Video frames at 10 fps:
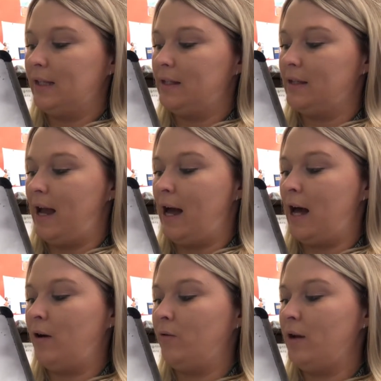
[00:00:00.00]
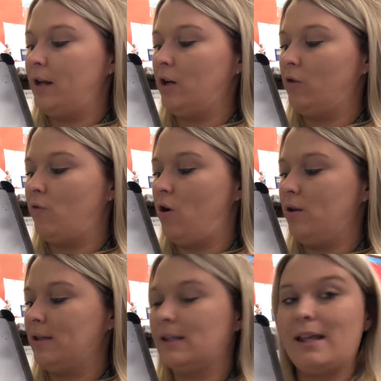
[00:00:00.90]
Down and
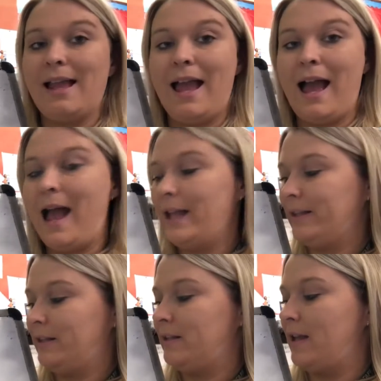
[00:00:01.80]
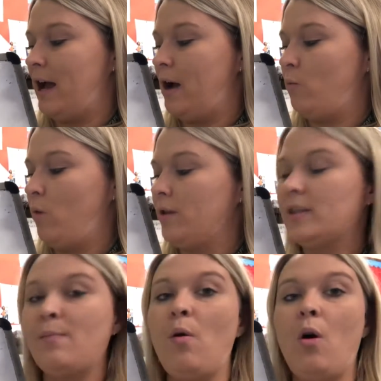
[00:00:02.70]
across, and down
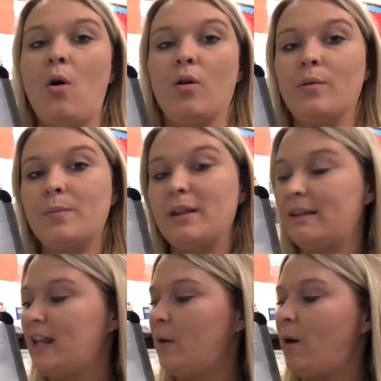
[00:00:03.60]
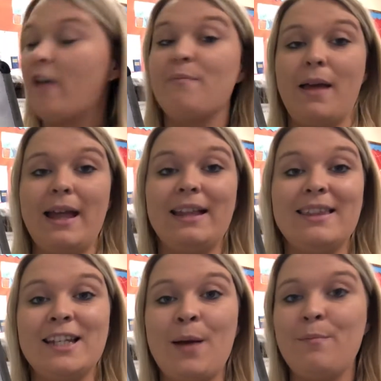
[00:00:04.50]
once more. Now I've made
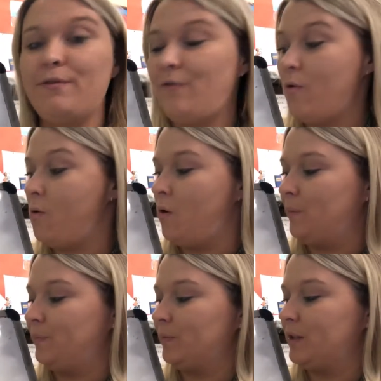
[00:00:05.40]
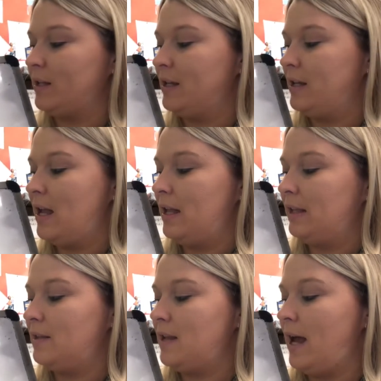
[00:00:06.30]
the number 4.
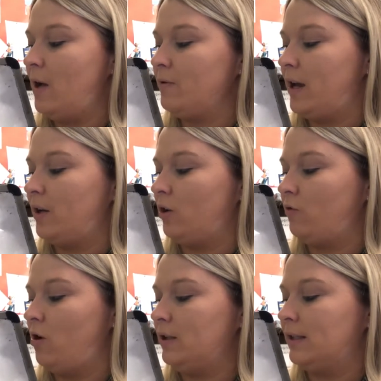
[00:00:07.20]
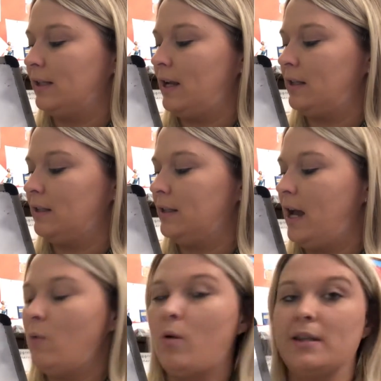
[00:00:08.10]
Down and across, and
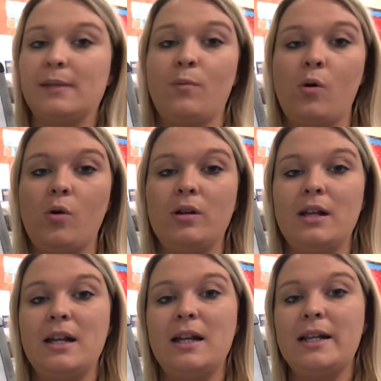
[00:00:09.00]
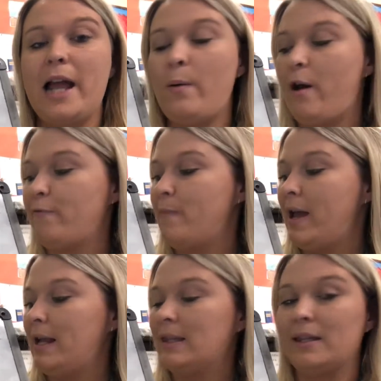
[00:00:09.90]
down once more. Now I've
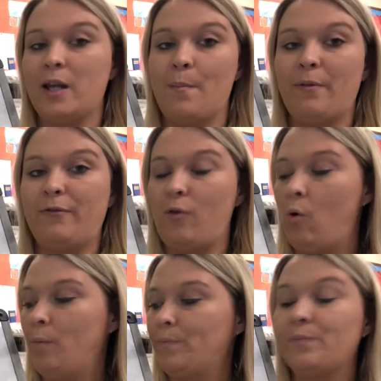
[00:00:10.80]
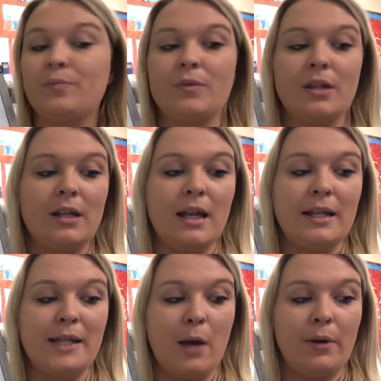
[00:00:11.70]
made the number 4.
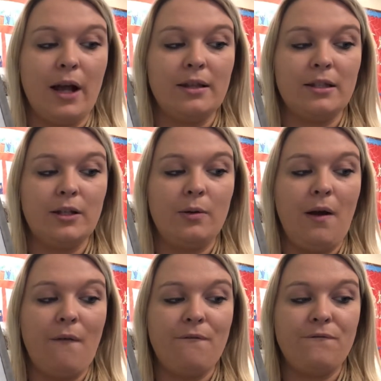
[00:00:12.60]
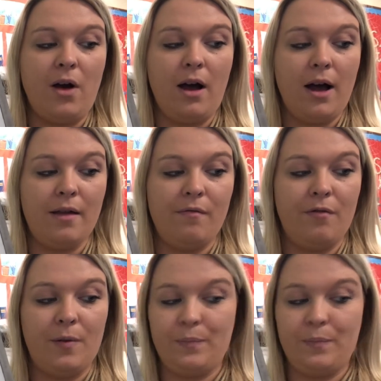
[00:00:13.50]
Now we're going to do 5.